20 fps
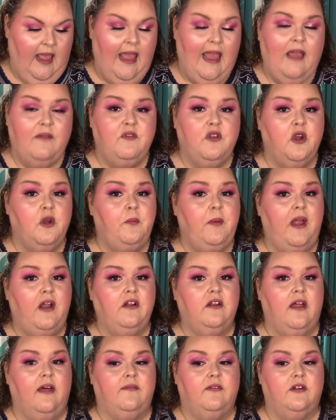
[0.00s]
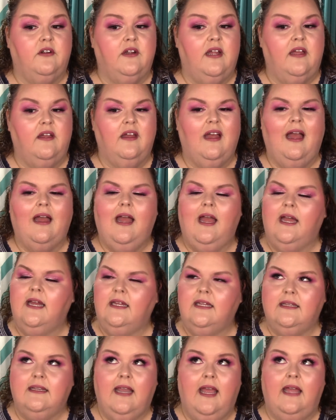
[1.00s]
if you're a pear lover, it, uh,
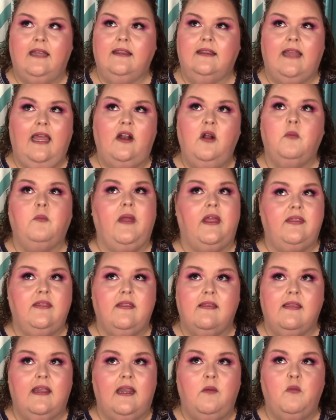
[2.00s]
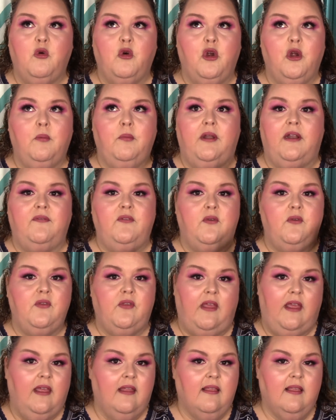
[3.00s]
they don't make this anymore. But if you
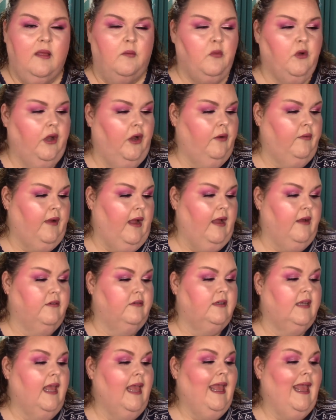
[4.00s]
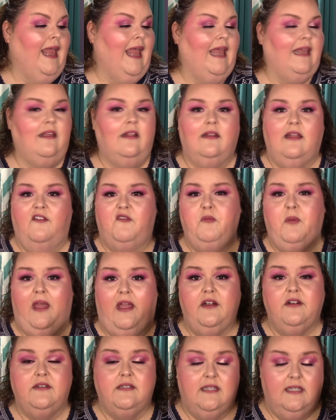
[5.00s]
see it somewhere around and you love
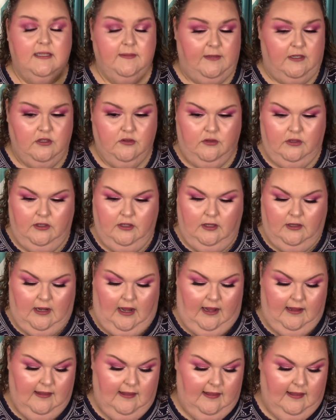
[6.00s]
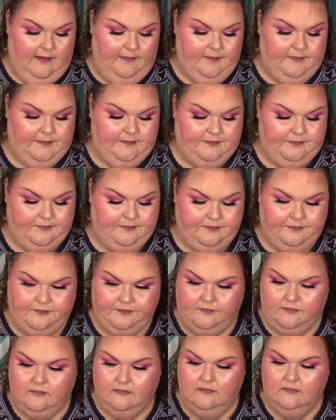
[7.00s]
pears, it smells really nice.
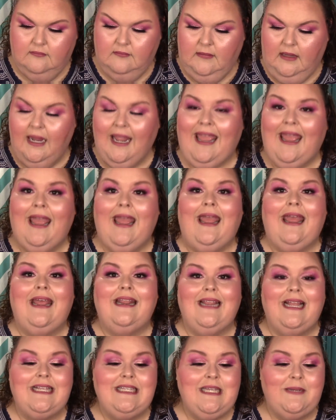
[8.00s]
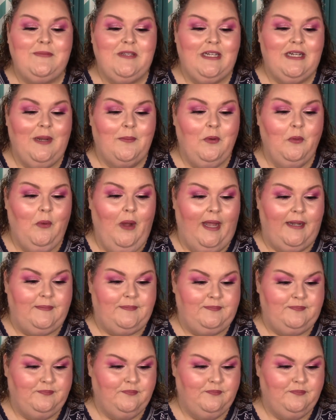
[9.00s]
That's empty number one.